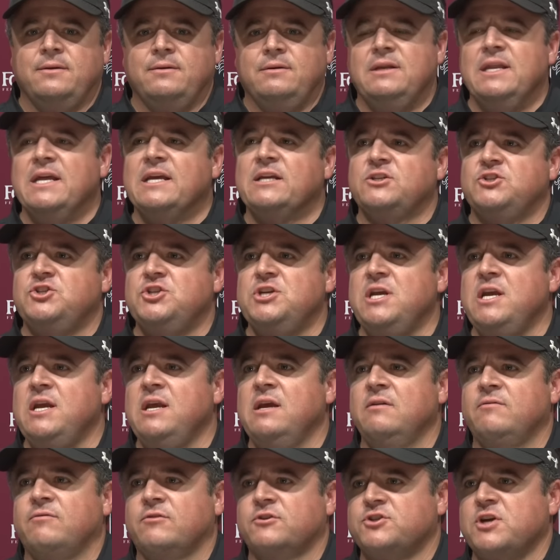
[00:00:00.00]
Nick
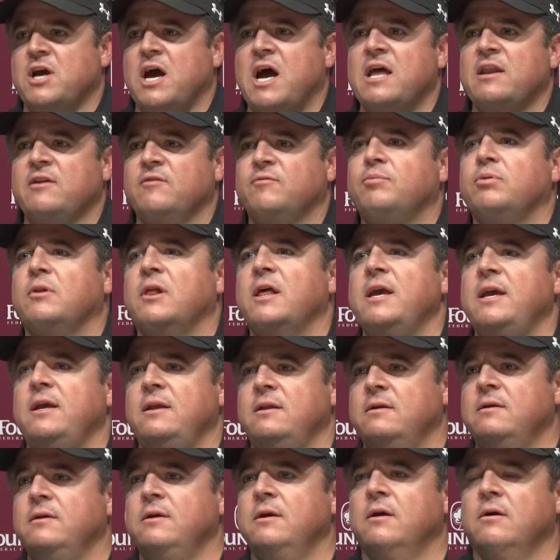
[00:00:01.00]
G and Vershawn have
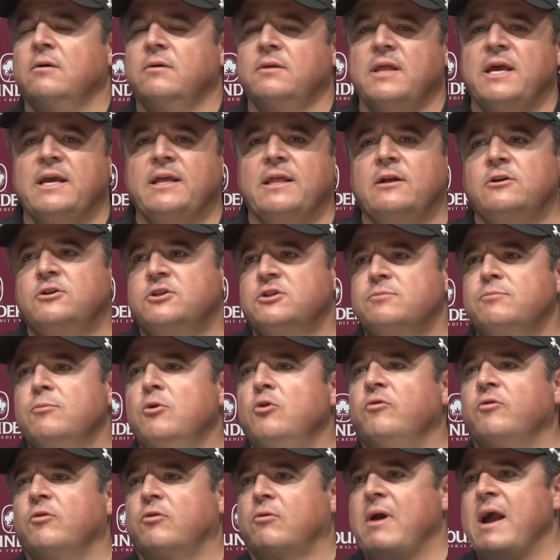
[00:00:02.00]
played, you know, and like they're just
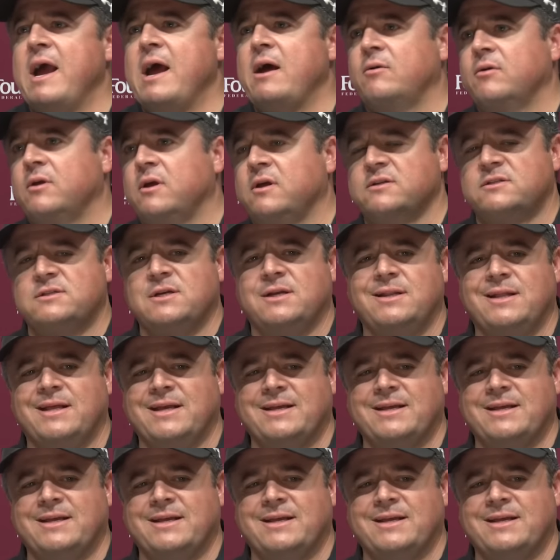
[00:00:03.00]
moving around all of a sudden.